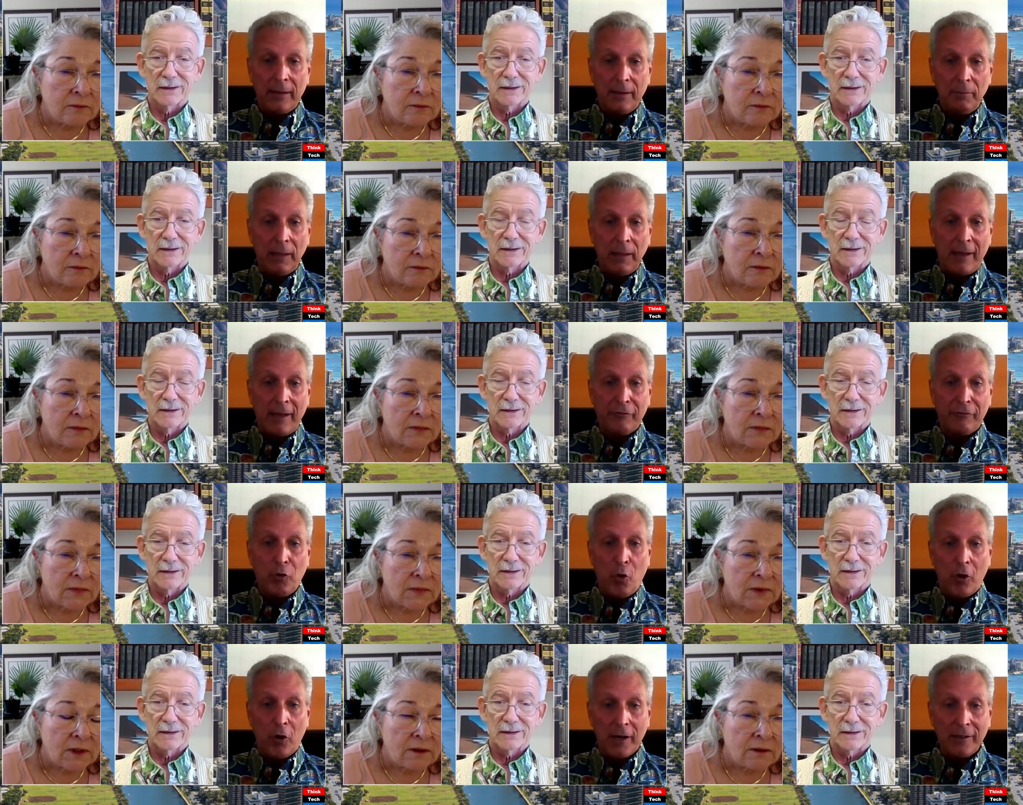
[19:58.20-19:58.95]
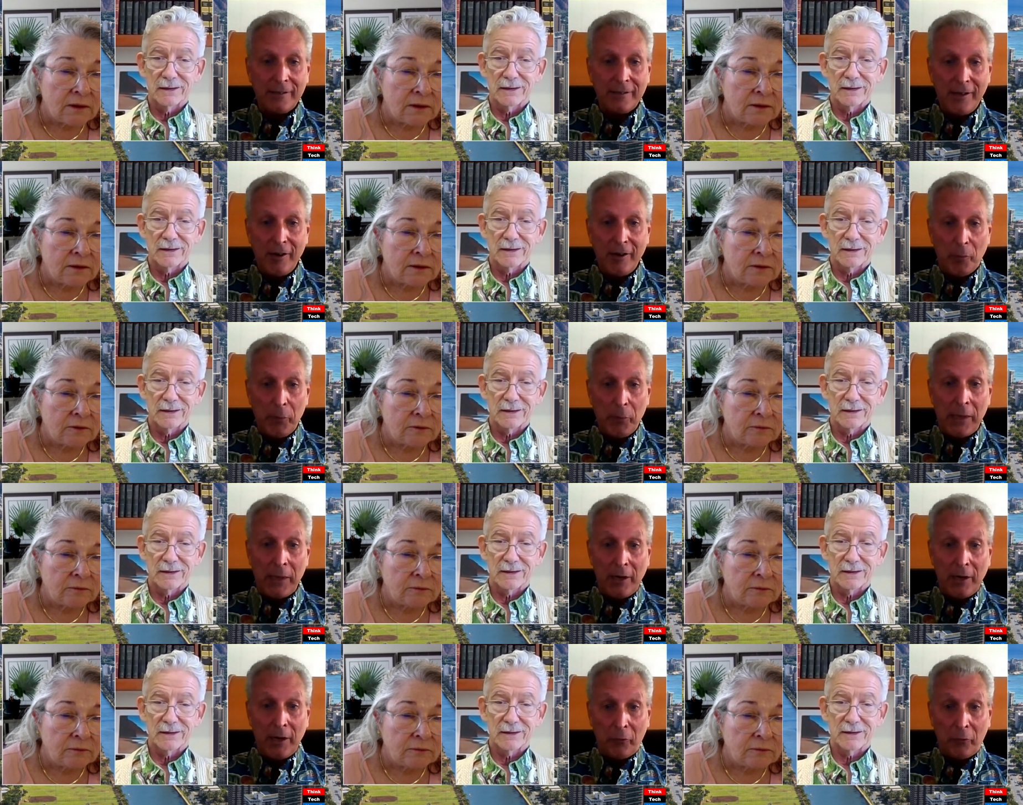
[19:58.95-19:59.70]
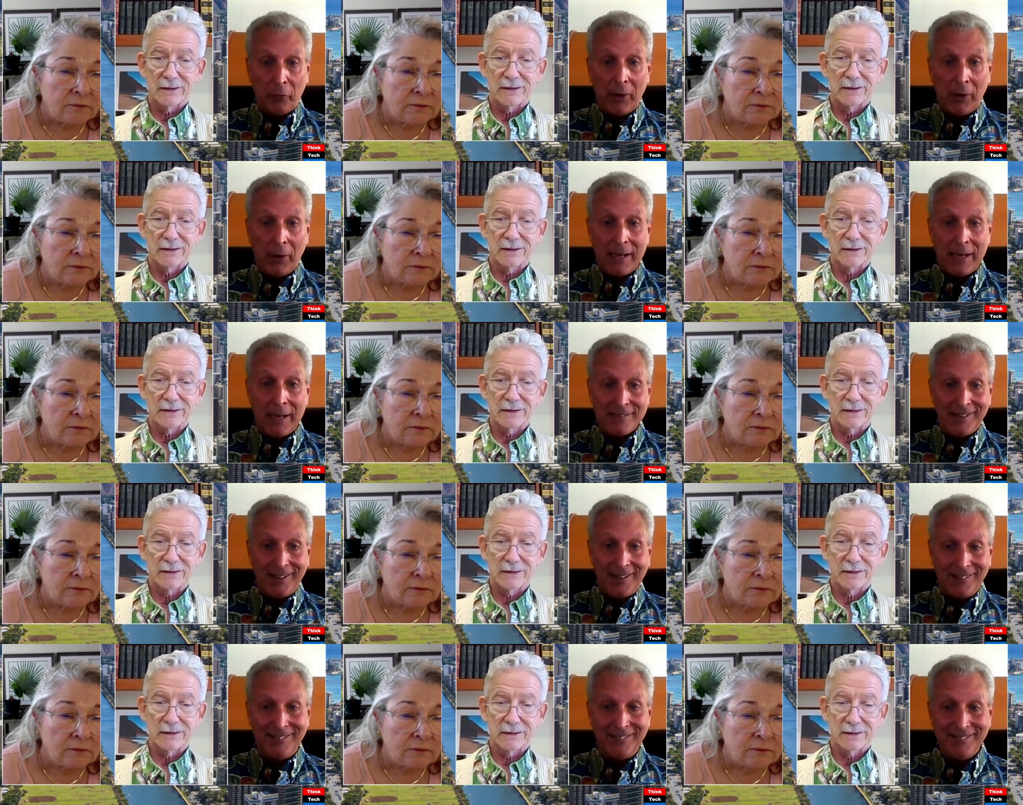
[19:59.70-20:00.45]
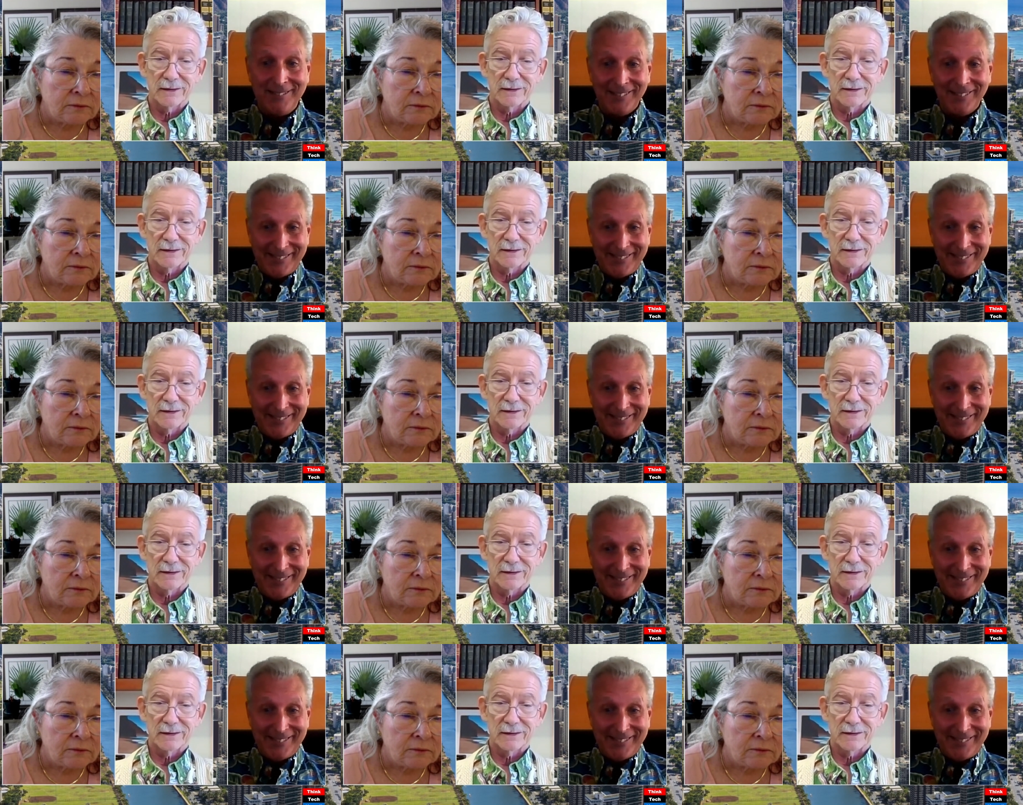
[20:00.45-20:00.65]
Speaker 1: left quarantine are being arrested.